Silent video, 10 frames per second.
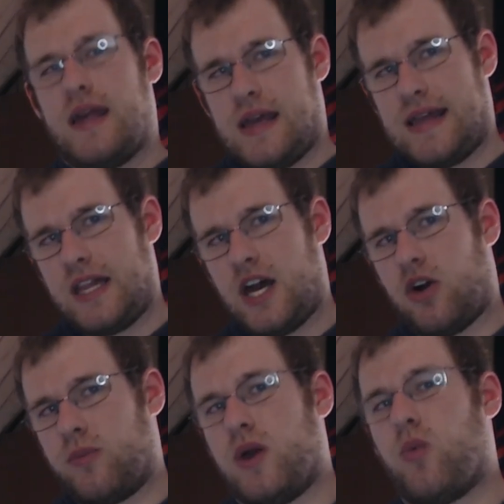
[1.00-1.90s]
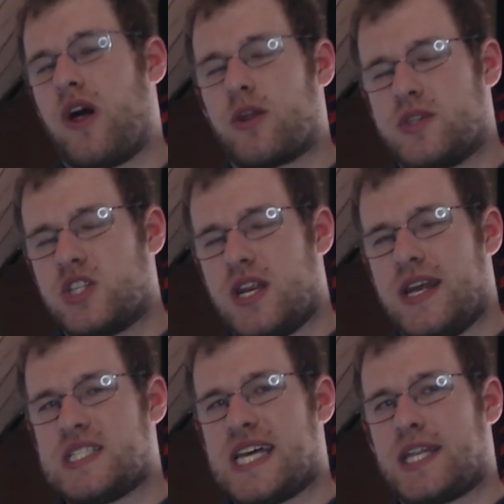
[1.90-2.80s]
Hello, and welcome to
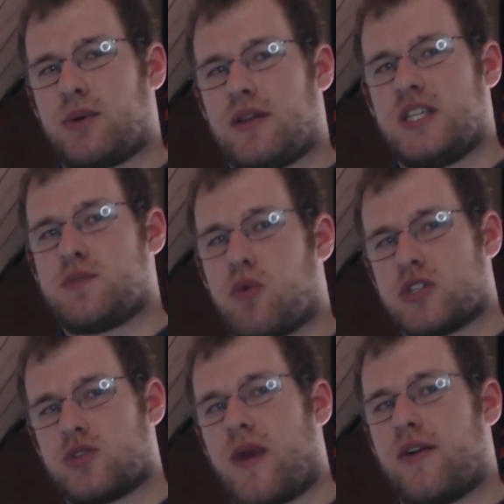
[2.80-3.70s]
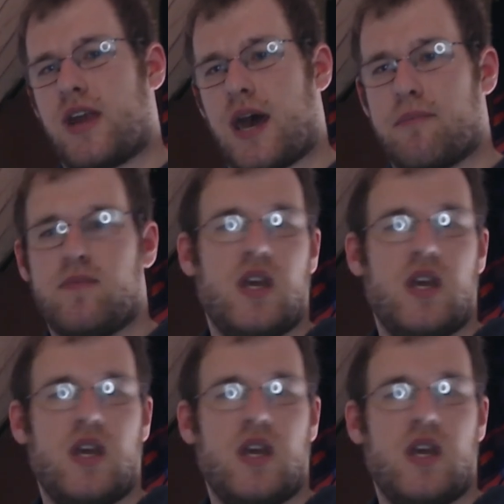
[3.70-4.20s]
today's LOL Esports Roundup.